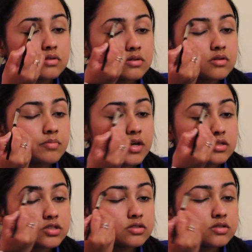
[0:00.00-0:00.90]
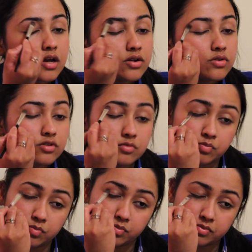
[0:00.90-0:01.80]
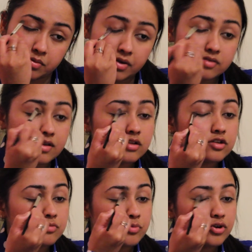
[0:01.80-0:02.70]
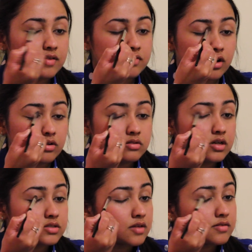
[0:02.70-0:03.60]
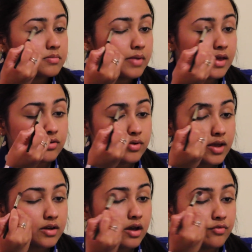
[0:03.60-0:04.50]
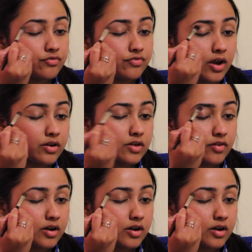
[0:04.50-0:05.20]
The base color is pretty subtle. It doesn't create a very